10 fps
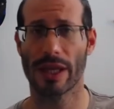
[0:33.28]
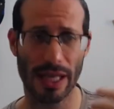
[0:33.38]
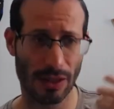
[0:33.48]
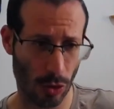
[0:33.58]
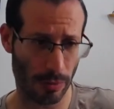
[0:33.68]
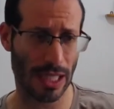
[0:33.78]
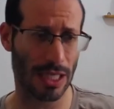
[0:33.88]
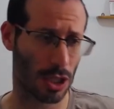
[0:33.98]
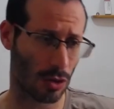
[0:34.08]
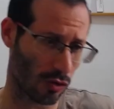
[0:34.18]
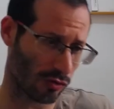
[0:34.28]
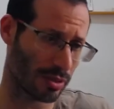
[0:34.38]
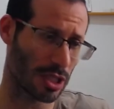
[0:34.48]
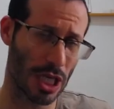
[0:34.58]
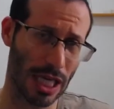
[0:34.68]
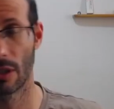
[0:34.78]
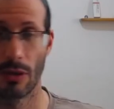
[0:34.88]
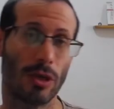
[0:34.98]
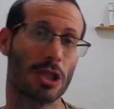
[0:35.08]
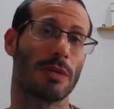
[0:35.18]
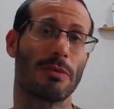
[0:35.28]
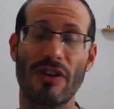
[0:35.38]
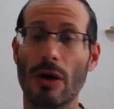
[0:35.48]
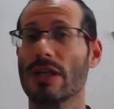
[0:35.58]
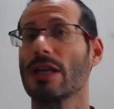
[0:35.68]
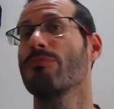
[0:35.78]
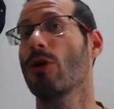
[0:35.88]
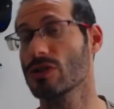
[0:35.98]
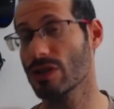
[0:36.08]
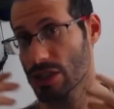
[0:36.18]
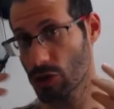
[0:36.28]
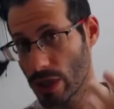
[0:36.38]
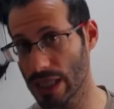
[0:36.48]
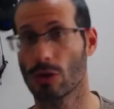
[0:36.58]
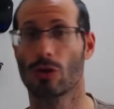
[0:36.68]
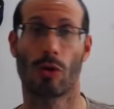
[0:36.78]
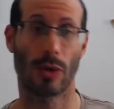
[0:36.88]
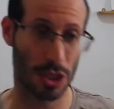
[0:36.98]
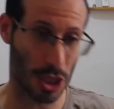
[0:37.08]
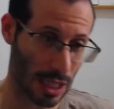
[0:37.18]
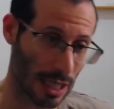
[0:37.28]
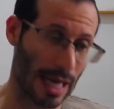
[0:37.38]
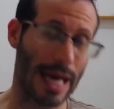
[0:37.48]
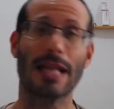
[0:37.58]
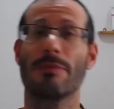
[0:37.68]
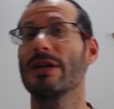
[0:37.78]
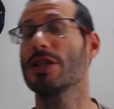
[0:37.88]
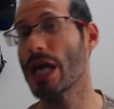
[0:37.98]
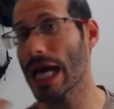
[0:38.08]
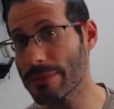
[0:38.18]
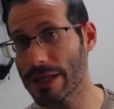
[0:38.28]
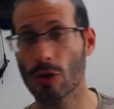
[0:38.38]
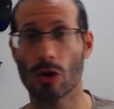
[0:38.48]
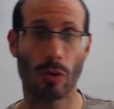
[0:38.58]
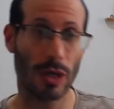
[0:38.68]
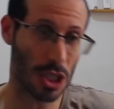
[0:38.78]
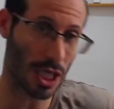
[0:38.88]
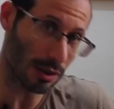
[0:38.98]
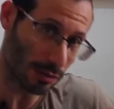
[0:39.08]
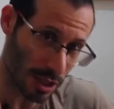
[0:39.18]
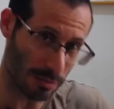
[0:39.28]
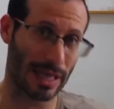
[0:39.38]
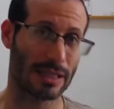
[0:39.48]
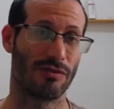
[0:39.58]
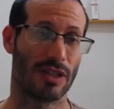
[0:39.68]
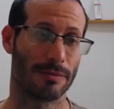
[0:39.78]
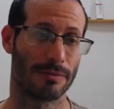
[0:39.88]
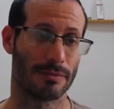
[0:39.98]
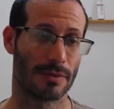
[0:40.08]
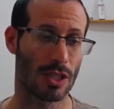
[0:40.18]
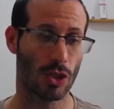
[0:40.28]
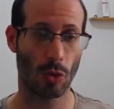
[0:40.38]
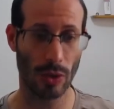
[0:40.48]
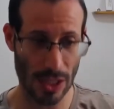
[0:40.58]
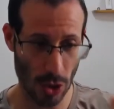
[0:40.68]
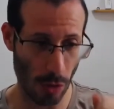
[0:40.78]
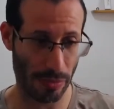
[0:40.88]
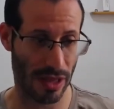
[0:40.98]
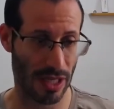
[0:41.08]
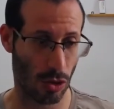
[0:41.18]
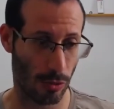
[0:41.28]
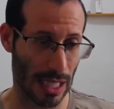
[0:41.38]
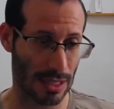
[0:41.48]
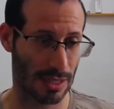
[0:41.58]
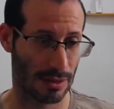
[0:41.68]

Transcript: documentation of pgAdmin, which can be found in postgresql.org and pgadmin.org respectively. So let's copy these commands